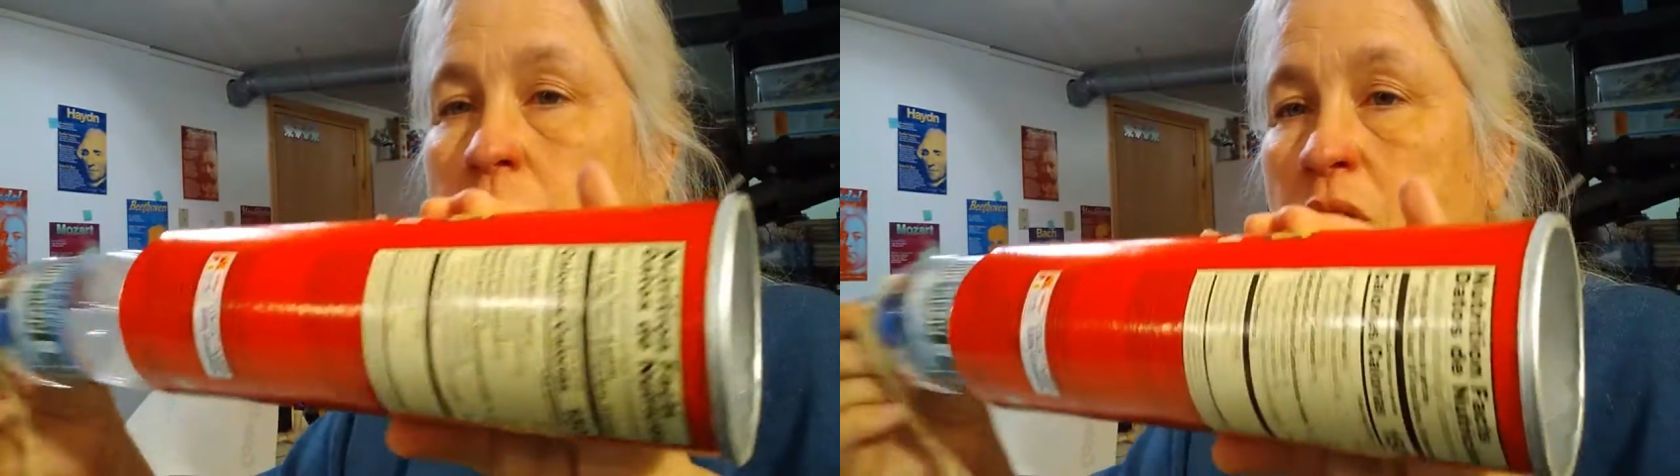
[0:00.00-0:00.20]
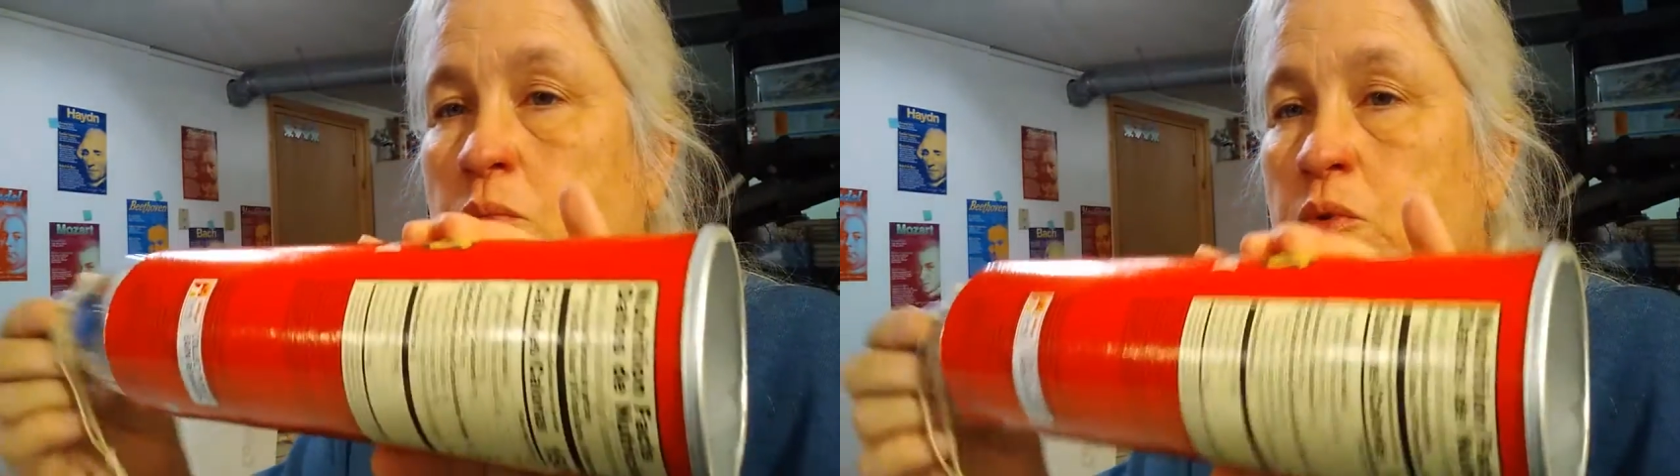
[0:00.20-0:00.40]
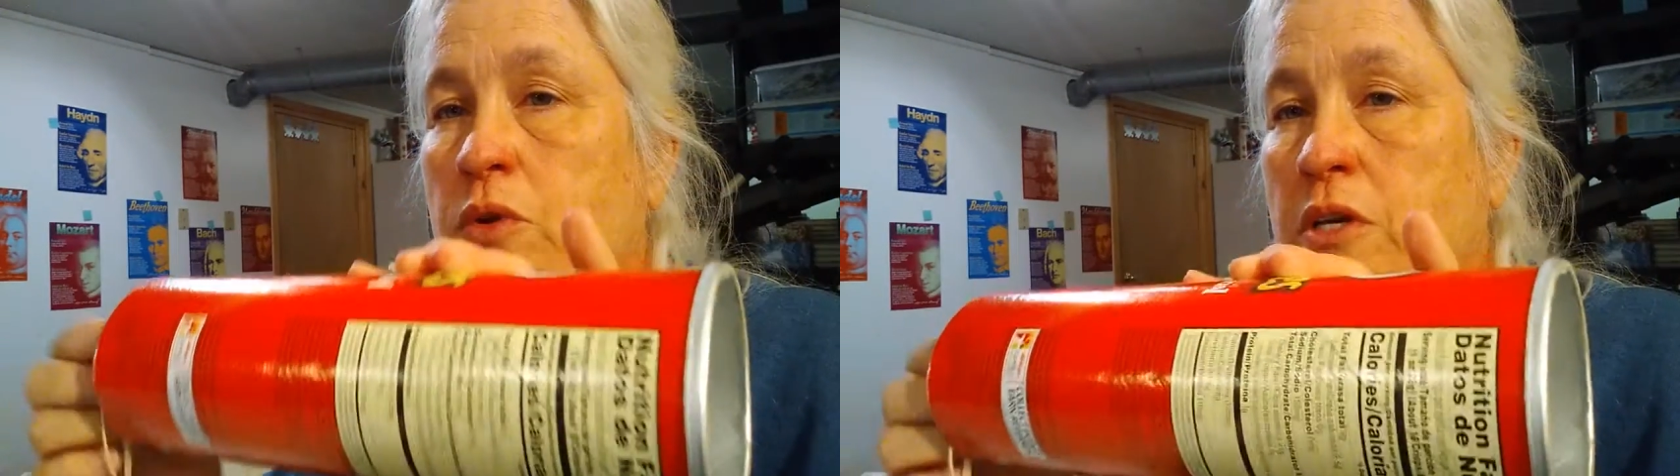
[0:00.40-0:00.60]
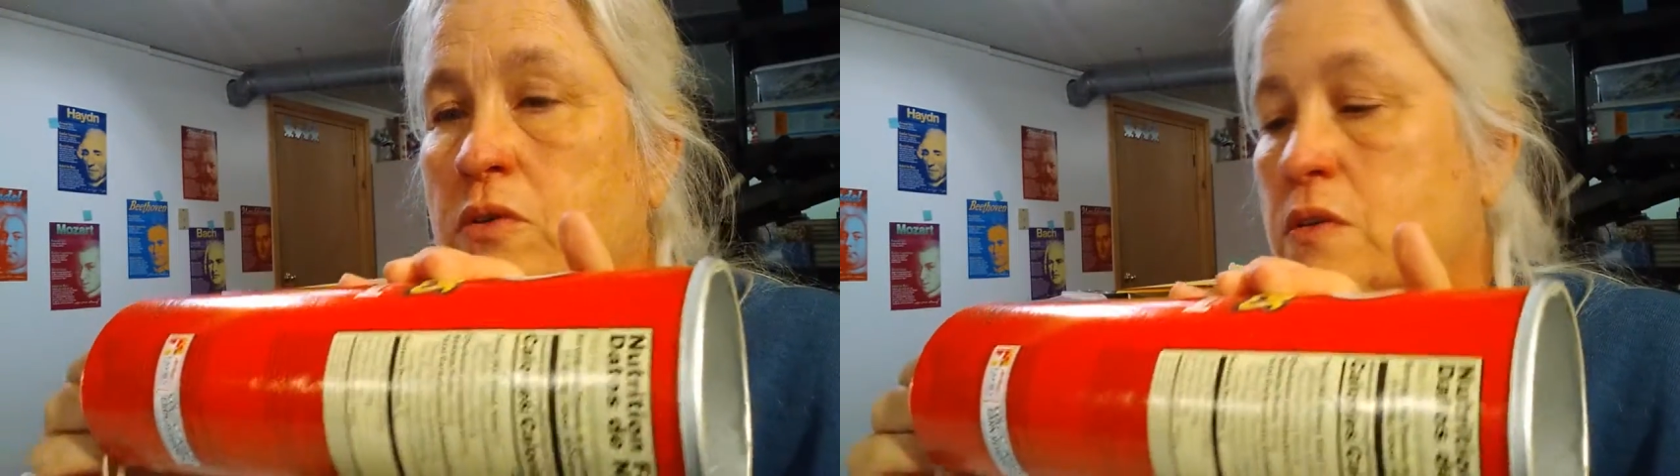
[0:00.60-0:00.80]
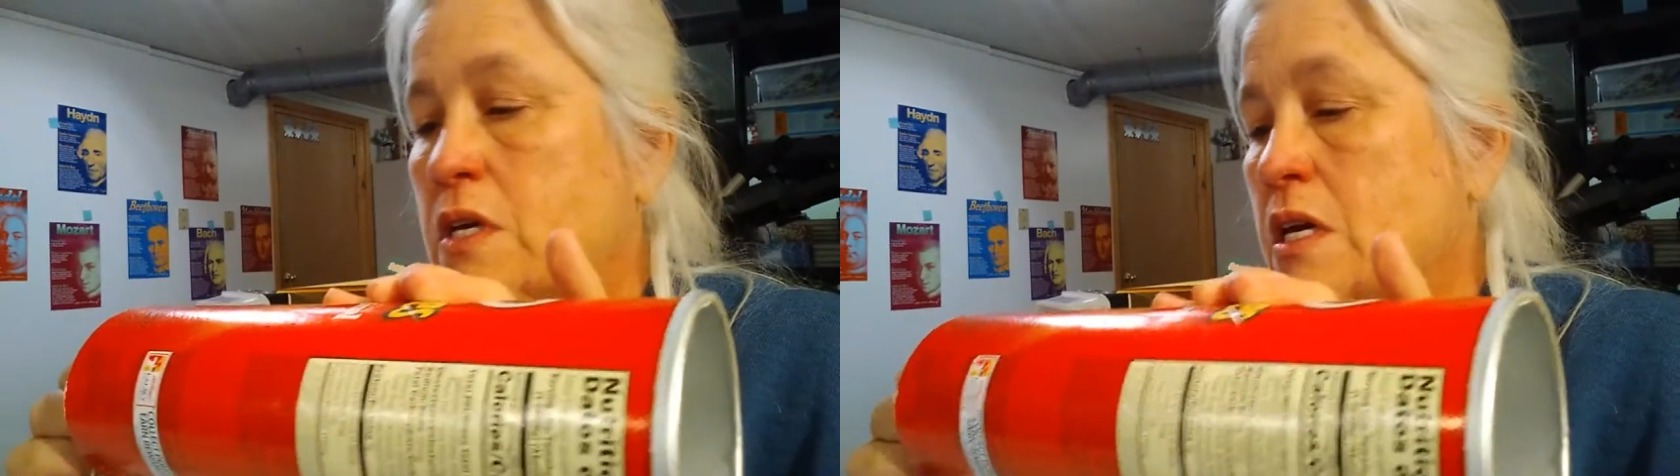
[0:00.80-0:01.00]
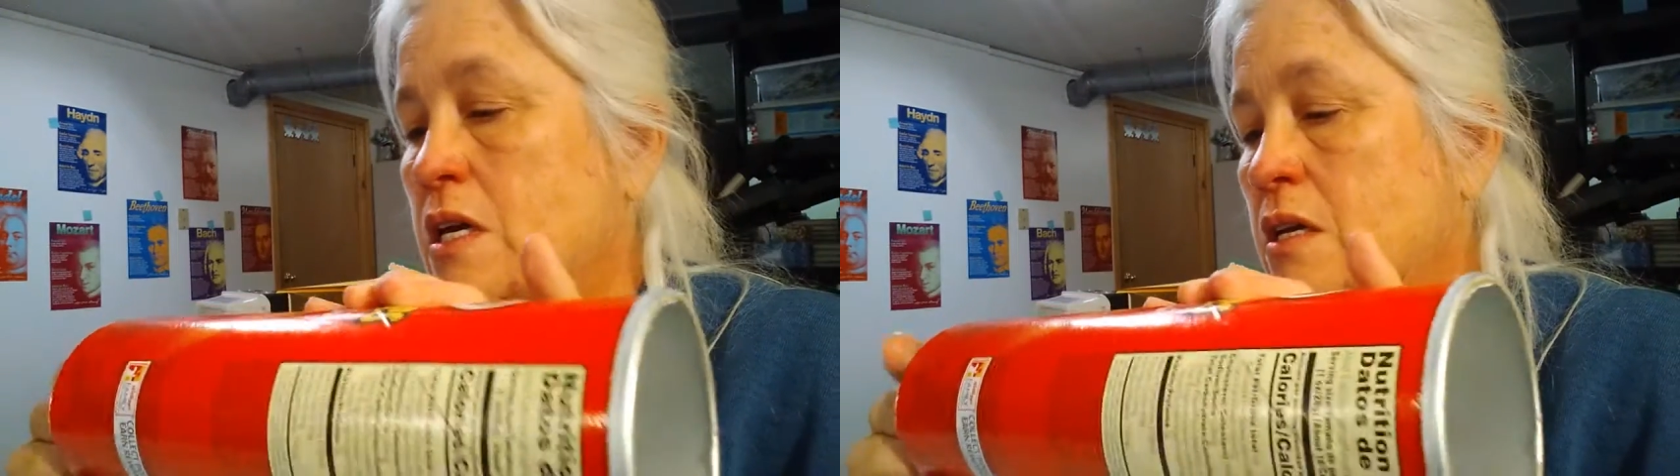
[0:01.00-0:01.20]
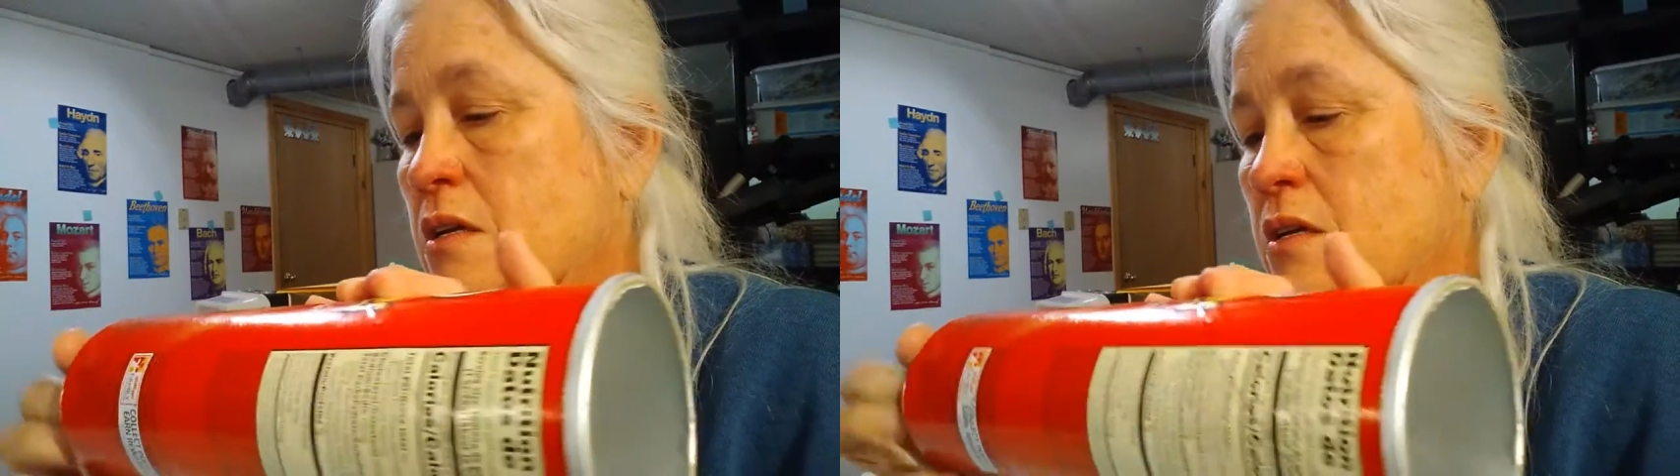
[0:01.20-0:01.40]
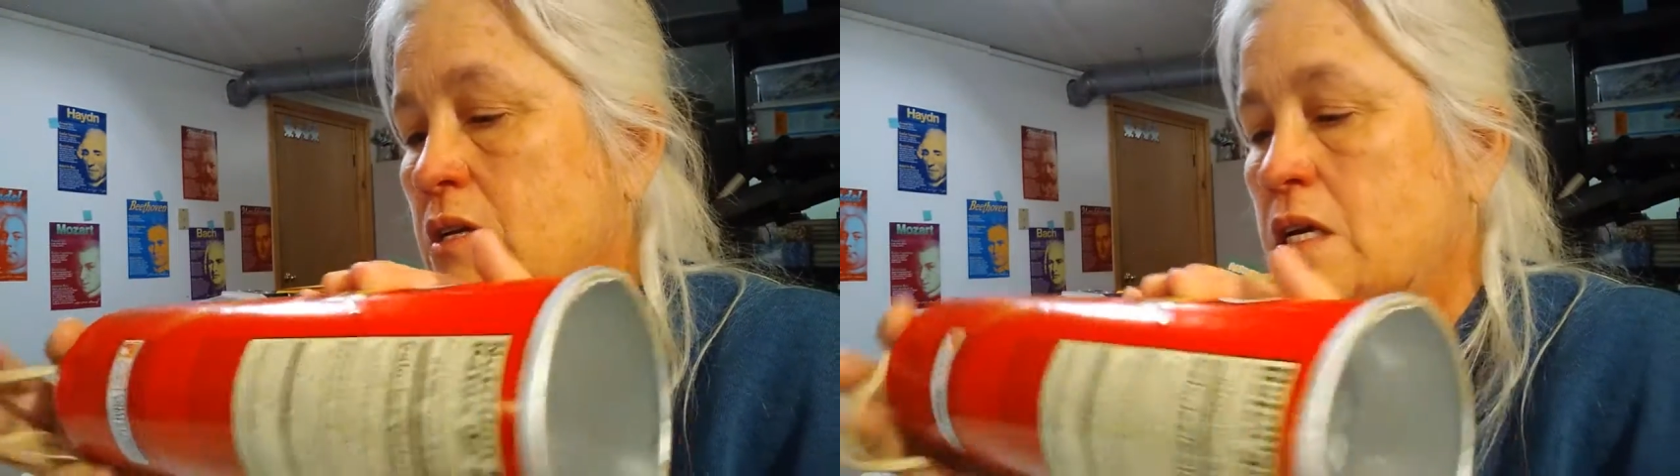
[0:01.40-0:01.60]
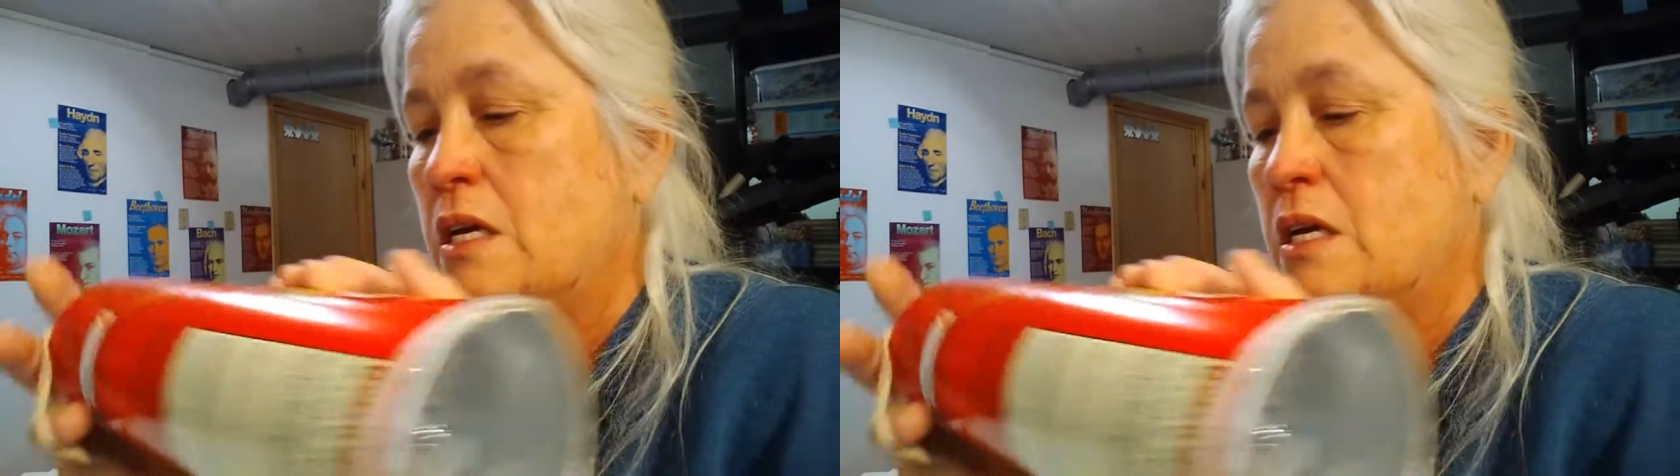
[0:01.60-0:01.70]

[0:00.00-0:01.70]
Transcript: my Pringles can